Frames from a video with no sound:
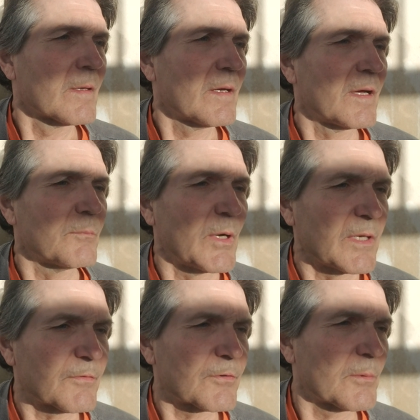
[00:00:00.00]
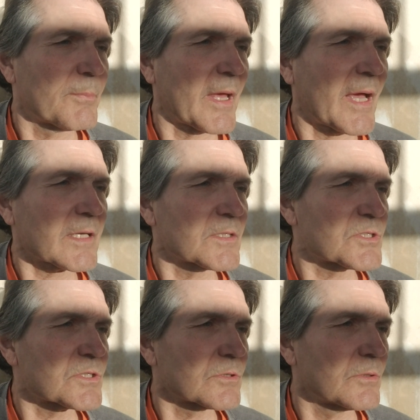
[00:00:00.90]
I'm waiting for a package
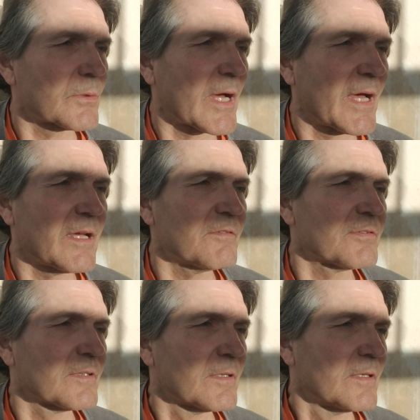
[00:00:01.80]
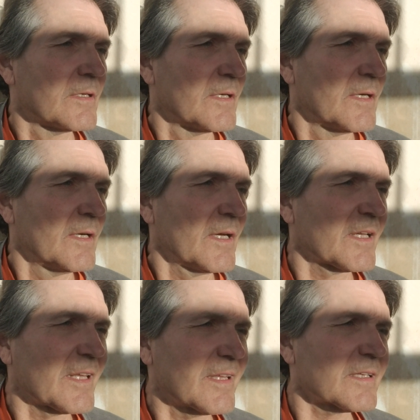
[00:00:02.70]
to arrive. And
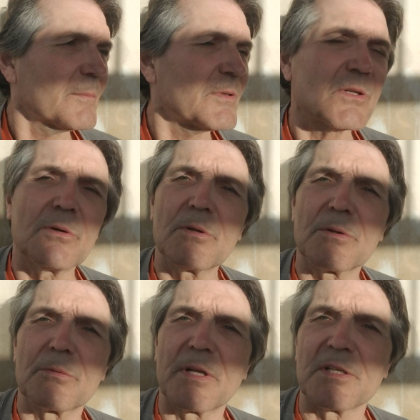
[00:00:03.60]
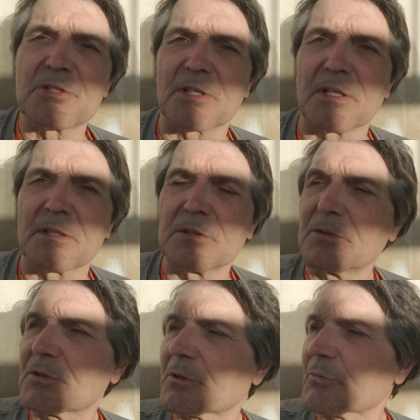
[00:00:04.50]
I think I'm going to go to the range again and do
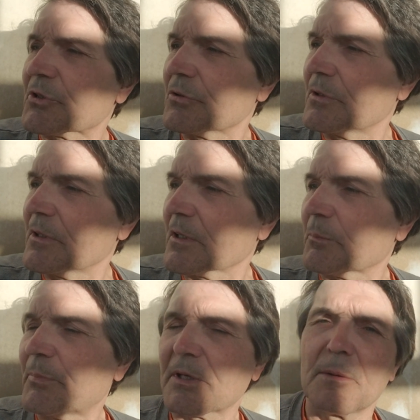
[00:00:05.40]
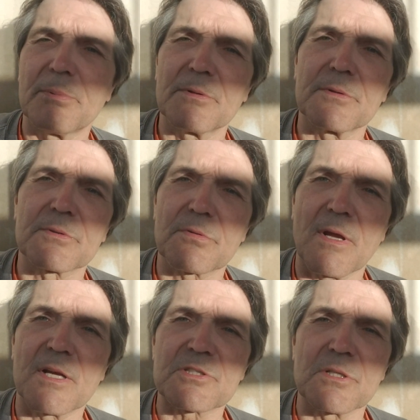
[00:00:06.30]
some shooting and pick up a little
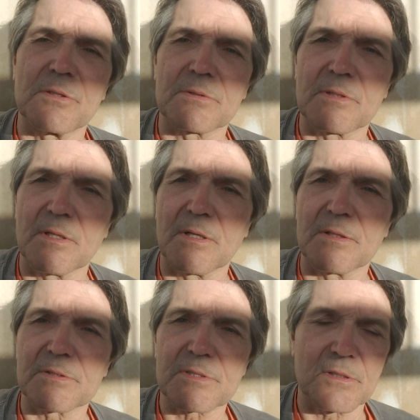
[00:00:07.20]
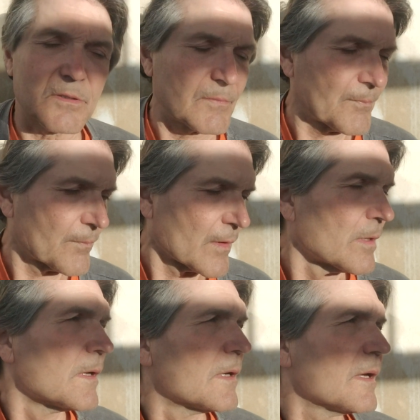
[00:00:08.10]
trash out there. So,
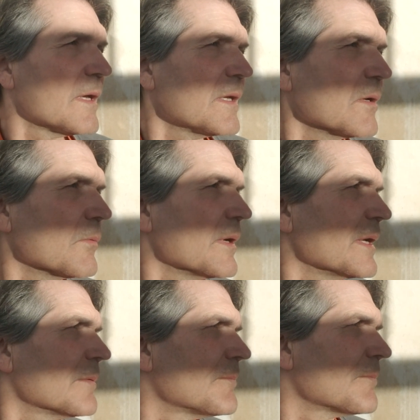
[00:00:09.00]
anyway.